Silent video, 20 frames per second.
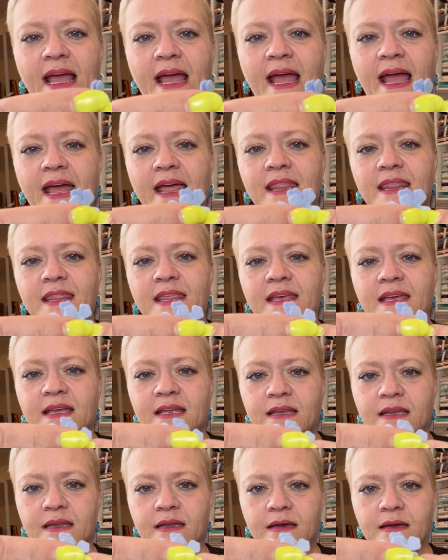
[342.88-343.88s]
and
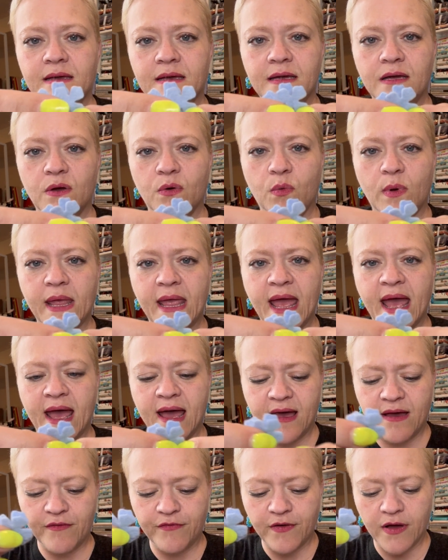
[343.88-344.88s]
then we
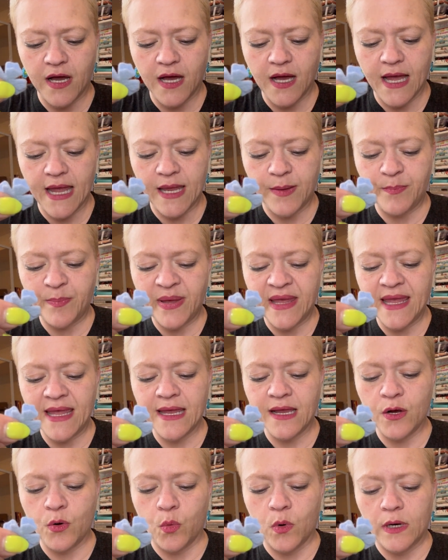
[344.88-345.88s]
have a
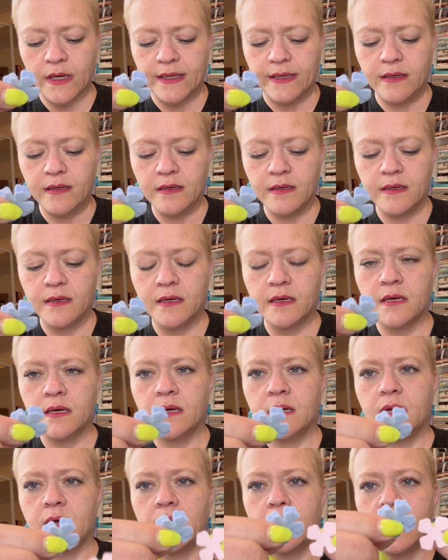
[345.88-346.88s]
pink one
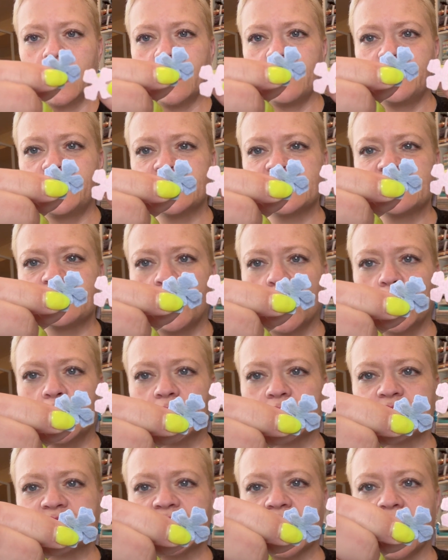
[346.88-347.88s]
of the
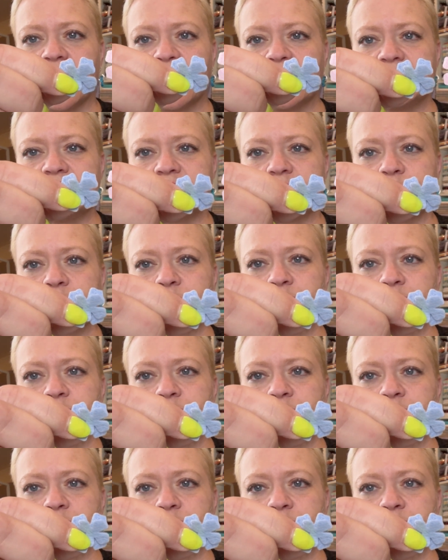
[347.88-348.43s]
smaller size.